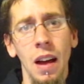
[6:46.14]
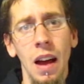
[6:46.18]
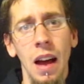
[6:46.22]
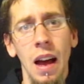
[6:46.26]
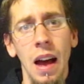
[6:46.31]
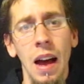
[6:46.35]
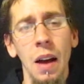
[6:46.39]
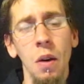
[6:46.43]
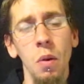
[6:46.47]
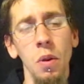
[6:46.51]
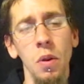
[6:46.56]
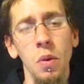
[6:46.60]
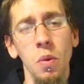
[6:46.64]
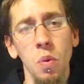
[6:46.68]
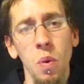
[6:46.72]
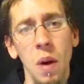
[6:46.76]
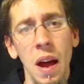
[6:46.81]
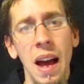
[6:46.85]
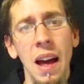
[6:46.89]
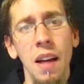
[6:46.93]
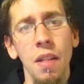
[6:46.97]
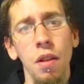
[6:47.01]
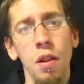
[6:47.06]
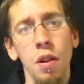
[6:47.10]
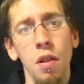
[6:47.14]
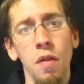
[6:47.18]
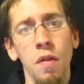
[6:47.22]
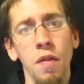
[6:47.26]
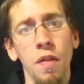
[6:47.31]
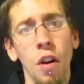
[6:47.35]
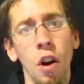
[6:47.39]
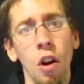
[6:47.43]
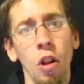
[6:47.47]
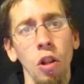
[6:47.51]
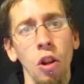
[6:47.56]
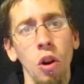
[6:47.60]
I would rather
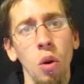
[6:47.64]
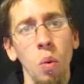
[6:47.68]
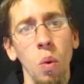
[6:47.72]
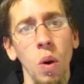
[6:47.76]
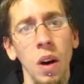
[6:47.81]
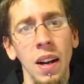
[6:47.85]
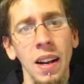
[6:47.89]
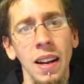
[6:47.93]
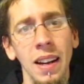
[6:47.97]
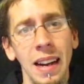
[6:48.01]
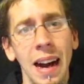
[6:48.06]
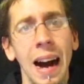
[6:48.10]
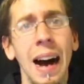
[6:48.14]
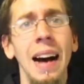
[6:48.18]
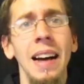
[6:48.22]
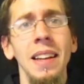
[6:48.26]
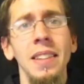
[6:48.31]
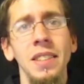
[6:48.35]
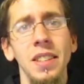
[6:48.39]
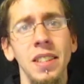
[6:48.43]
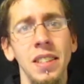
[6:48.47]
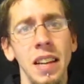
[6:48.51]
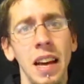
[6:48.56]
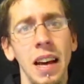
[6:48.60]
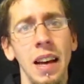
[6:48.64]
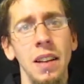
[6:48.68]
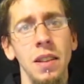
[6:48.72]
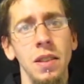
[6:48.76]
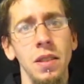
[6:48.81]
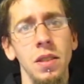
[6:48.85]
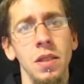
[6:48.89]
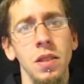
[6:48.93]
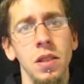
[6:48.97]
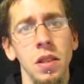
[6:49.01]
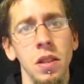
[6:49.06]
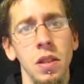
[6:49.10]
follow what God
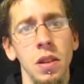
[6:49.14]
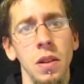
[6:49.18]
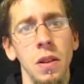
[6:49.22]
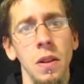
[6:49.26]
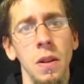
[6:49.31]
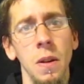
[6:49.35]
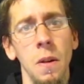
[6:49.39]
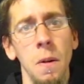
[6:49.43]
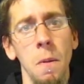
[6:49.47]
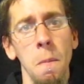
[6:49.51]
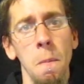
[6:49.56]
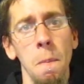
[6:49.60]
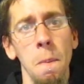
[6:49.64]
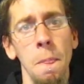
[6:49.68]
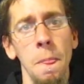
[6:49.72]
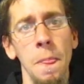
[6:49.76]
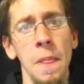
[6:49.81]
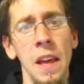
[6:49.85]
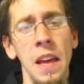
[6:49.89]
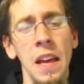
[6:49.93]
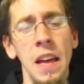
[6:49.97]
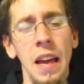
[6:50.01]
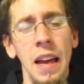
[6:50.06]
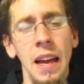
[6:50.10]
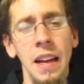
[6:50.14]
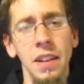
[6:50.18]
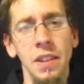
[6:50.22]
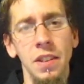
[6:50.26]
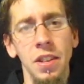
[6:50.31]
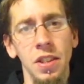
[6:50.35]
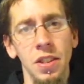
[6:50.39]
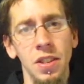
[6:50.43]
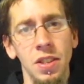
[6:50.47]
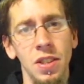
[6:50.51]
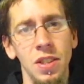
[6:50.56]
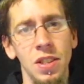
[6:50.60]
says, and
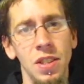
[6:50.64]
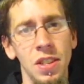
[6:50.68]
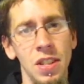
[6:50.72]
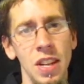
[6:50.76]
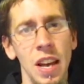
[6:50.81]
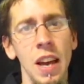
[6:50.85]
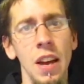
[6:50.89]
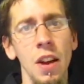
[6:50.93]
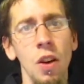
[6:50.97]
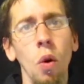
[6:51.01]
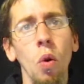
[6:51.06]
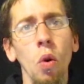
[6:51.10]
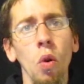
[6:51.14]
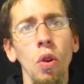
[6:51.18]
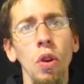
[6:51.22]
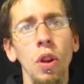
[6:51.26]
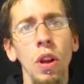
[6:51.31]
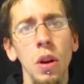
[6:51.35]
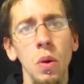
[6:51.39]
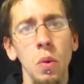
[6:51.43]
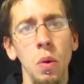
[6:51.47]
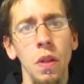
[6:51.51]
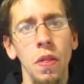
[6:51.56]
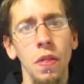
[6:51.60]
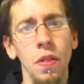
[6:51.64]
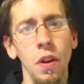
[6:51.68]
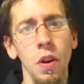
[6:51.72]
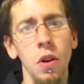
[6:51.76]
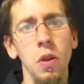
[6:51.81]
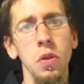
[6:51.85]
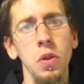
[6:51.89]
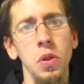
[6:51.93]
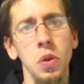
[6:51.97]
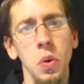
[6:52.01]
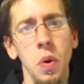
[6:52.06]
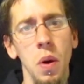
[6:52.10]
to stay only with
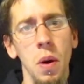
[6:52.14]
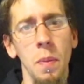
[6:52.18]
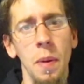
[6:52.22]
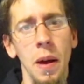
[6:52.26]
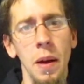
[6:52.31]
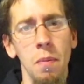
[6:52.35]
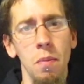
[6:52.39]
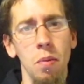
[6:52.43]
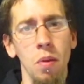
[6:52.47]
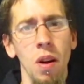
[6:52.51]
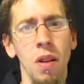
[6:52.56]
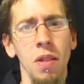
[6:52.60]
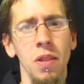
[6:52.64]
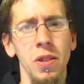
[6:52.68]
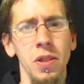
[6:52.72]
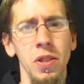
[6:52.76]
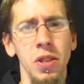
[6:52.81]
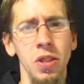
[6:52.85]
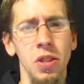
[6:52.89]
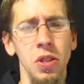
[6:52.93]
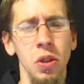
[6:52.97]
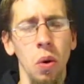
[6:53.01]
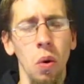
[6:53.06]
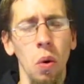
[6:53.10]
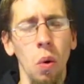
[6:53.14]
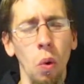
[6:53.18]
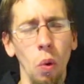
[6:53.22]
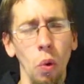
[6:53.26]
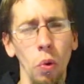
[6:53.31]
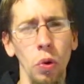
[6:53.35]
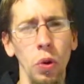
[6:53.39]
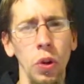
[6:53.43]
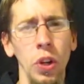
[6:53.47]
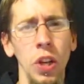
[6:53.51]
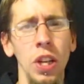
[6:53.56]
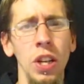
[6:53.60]
those who are my brothers, and to
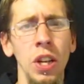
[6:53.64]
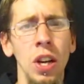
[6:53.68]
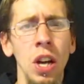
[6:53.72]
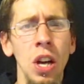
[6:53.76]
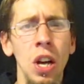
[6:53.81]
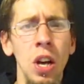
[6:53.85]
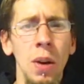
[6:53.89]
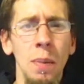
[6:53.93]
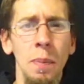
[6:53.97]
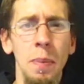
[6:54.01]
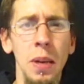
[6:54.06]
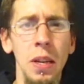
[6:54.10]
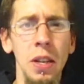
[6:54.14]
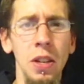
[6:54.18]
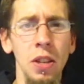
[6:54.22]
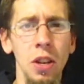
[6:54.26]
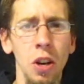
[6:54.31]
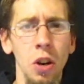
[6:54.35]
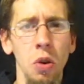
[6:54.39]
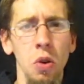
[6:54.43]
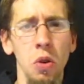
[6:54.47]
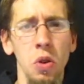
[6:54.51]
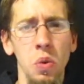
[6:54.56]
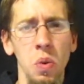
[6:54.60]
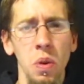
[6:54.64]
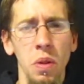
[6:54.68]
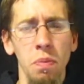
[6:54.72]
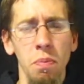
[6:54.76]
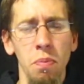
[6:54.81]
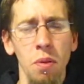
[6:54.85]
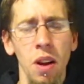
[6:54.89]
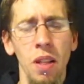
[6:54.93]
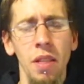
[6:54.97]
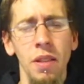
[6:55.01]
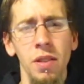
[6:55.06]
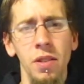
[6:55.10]
only be yoked with
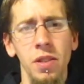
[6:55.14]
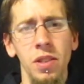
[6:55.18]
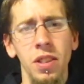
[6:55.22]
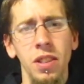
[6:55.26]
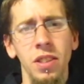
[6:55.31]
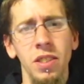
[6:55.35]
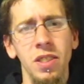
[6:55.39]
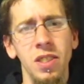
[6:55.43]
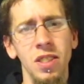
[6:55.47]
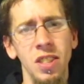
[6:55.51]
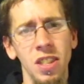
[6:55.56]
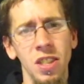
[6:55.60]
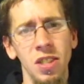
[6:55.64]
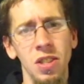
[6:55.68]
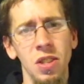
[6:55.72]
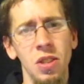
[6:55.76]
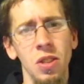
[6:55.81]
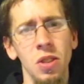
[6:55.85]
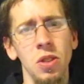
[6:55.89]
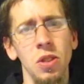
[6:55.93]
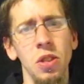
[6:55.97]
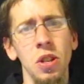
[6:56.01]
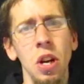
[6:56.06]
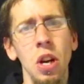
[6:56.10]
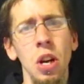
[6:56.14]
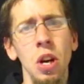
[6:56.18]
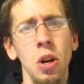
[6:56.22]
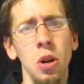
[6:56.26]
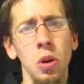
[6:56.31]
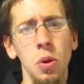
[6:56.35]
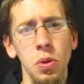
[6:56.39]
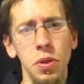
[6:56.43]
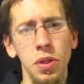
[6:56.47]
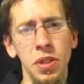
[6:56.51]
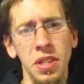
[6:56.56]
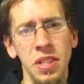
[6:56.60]
brothers and sisters
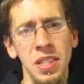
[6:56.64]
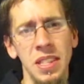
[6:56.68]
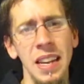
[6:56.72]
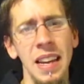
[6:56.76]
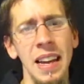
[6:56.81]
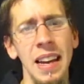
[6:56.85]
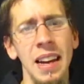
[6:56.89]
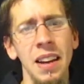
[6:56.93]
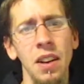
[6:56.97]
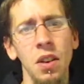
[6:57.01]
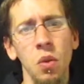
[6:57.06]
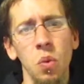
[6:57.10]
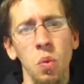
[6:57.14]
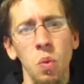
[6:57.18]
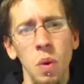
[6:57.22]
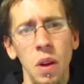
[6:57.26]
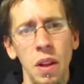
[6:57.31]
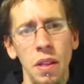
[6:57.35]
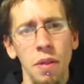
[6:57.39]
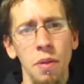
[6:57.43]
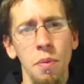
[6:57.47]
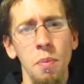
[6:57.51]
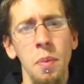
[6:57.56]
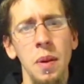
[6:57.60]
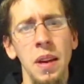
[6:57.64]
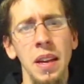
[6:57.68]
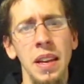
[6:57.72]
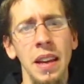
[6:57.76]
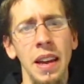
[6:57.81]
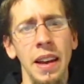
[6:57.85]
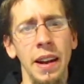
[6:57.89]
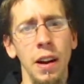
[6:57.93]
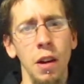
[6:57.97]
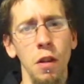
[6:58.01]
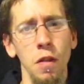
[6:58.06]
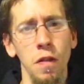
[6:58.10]
who stand with me
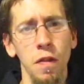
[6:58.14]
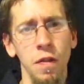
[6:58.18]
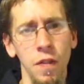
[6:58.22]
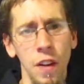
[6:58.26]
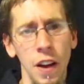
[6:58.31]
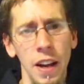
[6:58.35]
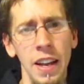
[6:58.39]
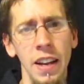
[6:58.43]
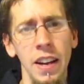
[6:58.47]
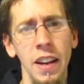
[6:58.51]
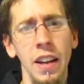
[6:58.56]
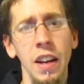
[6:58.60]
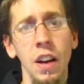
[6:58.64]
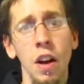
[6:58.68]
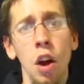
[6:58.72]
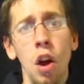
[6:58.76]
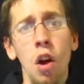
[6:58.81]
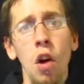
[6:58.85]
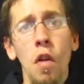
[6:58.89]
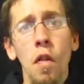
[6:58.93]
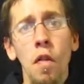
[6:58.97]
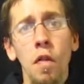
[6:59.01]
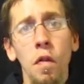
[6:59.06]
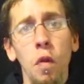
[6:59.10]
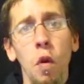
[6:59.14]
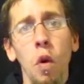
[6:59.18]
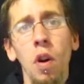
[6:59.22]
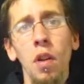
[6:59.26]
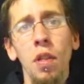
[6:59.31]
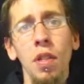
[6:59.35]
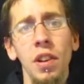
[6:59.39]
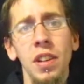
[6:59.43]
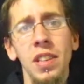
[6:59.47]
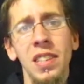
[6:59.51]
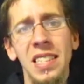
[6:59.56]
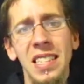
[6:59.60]
and are fighting for
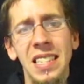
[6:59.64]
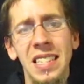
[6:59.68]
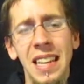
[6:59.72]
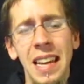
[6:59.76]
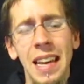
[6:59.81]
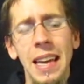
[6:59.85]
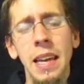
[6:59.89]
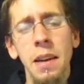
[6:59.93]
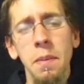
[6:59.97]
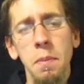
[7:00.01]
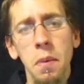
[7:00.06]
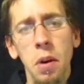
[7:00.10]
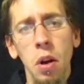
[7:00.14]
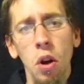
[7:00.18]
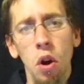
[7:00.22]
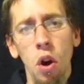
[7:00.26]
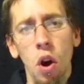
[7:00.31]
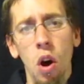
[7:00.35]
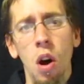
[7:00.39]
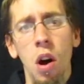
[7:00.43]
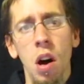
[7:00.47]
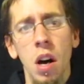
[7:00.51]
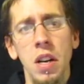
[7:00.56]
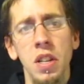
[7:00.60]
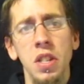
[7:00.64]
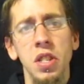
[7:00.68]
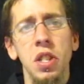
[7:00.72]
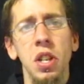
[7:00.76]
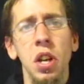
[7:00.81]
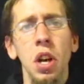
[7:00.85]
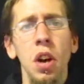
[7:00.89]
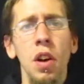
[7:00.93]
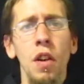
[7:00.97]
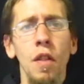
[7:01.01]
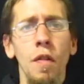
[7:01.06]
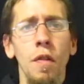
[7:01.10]
the same
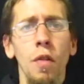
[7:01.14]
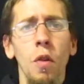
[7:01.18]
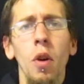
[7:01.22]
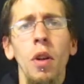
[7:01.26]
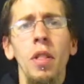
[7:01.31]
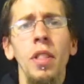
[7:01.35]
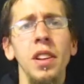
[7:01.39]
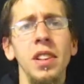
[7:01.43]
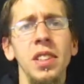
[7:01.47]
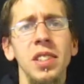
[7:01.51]
cause, for the